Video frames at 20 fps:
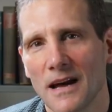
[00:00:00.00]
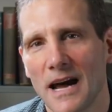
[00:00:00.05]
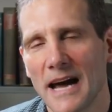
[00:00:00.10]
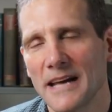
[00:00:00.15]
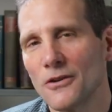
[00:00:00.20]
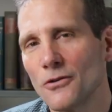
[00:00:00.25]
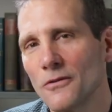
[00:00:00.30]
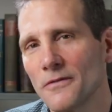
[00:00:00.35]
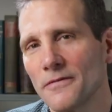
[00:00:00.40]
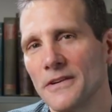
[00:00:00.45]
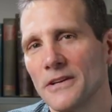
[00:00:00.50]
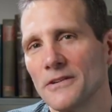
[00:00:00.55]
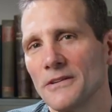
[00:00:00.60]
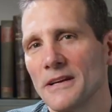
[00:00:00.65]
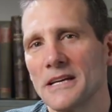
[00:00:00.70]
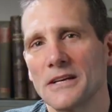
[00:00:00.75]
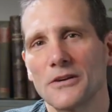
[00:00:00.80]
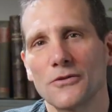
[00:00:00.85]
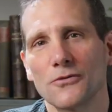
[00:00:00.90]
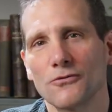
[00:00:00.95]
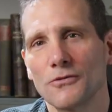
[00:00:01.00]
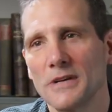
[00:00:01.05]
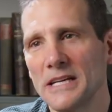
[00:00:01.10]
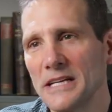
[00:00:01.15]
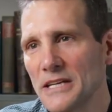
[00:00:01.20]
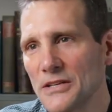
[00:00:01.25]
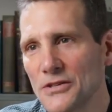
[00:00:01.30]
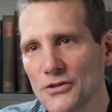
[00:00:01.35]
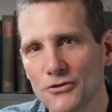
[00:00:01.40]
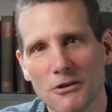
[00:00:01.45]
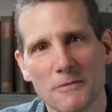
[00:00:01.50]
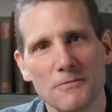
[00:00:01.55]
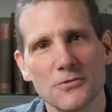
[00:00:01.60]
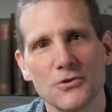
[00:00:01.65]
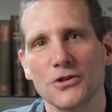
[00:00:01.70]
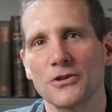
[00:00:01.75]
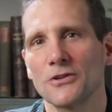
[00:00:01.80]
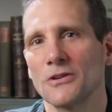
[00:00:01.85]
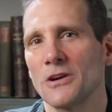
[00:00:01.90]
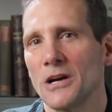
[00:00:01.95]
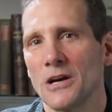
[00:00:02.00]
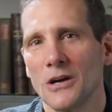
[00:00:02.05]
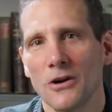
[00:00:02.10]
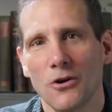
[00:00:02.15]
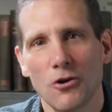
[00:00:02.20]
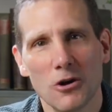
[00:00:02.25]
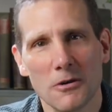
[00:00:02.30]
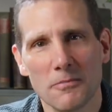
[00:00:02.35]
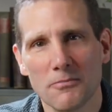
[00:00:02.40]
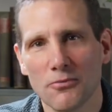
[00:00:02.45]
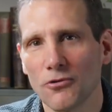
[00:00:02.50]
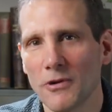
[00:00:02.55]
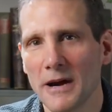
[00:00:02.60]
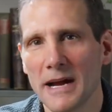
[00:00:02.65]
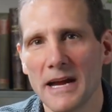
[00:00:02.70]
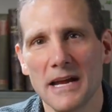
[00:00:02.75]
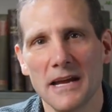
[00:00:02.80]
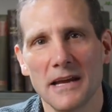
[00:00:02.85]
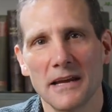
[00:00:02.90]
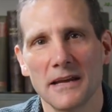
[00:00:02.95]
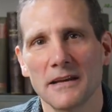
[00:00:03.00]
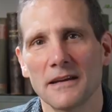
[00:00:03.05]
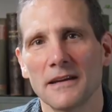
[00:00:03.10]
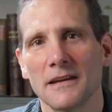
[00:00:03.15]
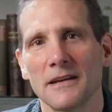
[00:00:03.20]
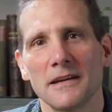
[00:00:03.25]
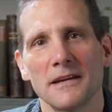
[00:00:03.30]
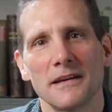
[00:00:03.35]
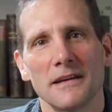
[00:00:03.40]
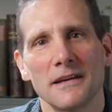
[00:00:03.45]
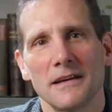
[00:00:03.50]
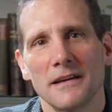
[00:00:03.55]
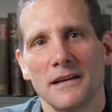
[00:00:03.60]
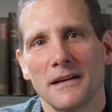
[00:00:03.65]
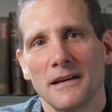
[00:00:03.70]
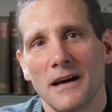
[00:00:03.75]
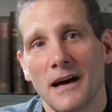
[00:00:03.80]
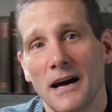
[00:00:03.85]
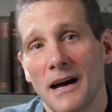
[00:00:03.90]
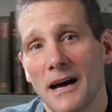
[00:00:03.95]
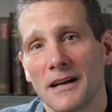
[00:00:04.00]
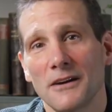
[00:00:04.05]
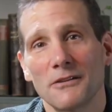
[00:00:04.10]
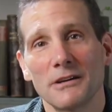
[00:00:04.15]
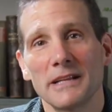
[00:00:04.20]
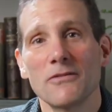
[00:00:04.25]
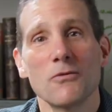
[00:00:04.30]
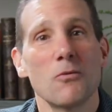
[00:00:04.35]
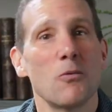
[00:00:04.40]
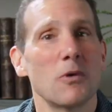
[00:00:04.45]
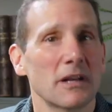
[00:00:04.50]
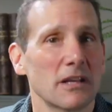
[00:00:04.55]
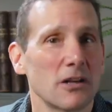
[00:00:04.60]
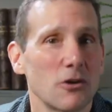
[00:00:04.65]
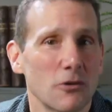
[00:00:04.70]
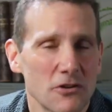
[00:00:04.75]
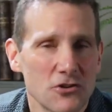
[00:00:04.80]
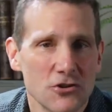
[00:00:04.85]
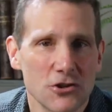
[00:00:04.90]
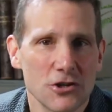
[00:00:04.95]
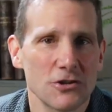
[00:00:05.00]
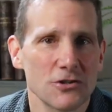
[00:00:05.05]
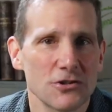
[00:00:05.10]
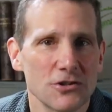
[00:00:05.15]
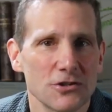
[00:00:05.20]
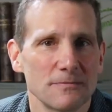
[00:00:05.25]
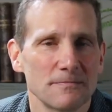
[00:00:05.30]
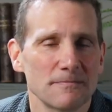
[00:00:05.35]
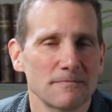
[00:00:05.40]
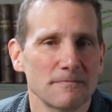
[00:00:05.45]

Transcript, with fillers: I don't feel like reading scripture or praying. I don't even want to go to church.